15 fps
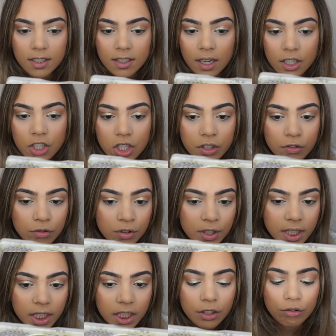It's actually
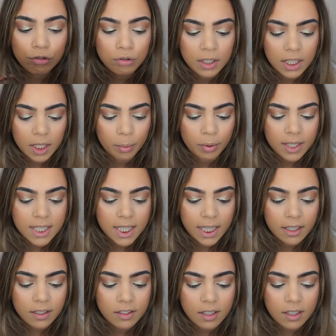really pretty.